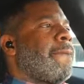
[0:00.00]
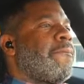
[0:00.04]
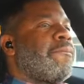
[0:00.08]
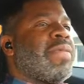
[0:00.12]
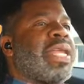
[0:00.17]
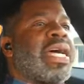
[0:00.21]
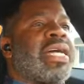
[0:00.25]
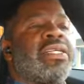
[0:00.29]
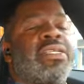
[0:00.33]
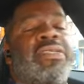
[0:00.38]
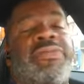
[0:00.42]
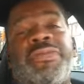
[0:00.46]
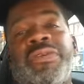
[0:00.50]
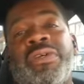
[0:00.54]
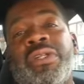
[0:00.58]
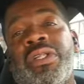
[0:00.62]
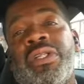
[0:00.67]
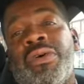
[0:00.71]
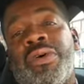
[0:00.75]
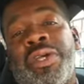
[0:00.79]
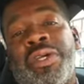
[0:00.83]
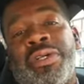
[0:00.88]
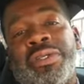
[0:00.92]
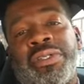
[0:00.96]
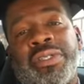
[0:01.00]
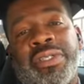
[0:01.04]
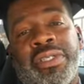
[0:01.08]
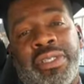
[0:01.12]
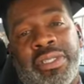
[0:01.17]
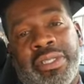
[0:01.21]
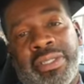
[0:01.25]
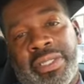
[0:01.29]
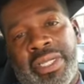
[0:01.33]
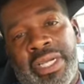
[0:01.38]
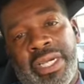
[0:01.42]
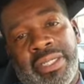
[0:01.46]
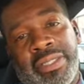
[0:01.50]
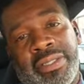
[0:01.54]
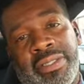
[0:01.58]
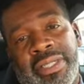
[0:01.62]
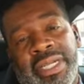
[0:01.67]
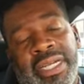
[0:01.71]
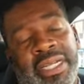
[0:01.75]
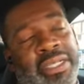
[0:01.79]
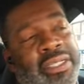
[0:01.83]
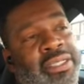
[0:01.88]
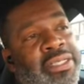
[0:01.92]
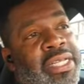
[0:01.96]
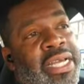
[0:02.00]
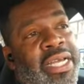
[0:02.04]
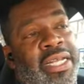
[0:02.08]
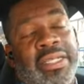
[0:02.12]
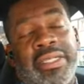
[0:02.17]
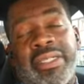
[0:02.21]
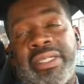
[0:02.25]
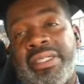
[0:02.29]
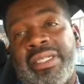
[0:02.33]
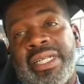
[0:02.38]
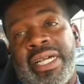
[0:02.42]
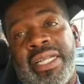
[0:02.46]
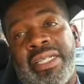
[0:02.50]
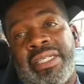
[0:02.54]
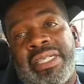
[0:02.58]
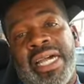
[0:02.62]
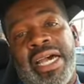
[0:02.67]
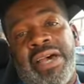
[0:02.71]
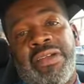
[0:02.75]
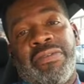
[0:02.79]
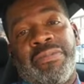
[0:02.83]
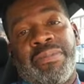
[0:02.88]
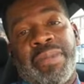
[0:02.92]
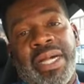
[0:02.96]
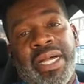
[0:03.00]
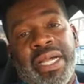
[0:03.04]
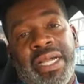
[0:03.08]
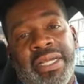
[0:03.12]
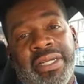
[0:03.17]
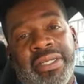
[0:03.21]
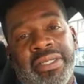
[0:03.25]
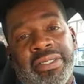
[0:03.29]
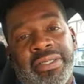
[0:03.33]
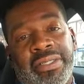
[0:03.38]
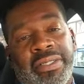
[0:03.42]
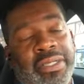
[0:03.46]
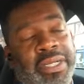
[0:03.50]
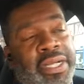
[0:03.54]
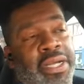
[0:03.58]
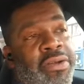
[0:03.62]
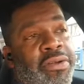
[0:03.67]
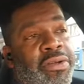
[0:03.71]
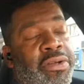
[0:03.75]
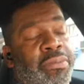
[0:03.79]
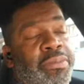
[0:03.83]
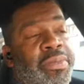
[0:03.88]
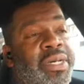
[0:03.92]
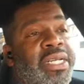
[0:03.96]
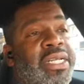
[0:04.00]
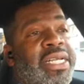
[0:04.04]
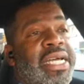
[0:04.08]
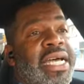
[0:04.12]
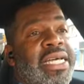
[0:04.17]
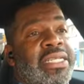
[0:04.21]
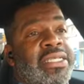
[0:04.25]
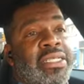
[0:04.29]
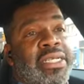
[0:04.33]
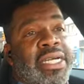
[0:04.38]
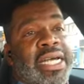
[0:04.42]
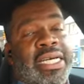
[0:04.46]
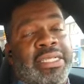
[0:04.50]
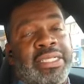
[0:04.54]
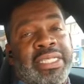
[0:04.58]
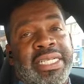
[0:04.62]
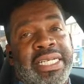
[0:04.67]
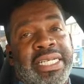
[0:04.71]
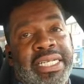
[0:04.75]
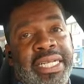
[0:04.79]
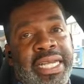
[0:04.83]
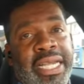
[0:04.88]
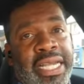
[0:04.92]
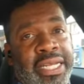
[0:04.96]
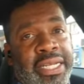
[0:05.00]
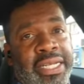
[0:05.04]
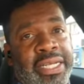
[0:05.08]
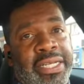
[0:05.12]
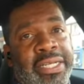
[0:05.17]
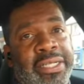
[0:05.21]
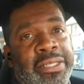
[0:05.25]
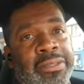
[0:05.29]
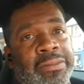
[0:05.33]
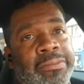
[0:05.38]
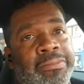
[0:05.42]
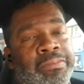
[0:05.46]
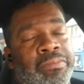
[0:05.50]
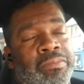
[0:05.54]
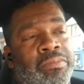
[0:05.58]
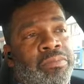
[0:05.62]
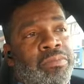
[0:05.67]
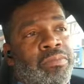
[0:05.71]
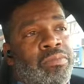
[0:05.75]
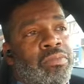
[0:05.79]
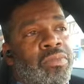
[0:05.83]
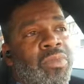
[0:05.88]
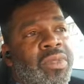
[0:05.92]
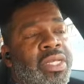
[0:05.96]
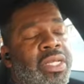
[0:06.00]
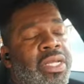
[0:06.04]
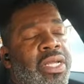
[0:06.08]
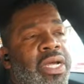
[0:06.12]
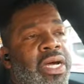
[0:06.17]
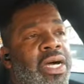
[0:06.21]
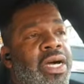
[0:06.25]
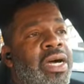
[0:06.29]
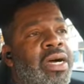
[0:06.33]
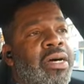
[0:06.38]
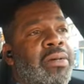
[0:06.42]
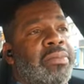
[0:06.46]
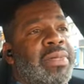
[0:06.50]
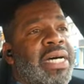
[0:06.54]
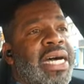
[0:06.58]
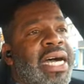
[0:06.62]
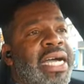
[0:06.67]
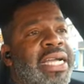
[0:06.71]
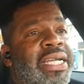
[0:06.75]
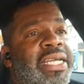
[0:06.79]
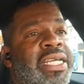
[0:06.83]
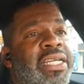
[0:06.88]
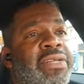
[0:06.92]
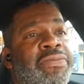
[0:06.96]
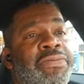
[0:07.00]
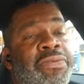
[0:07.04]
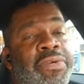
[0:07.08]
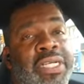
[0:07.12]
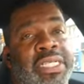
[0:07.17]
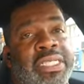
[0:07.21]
That is for lawyers to discuss. That is that is that is out of my scenario. But as a as a Canadian, um, I can, for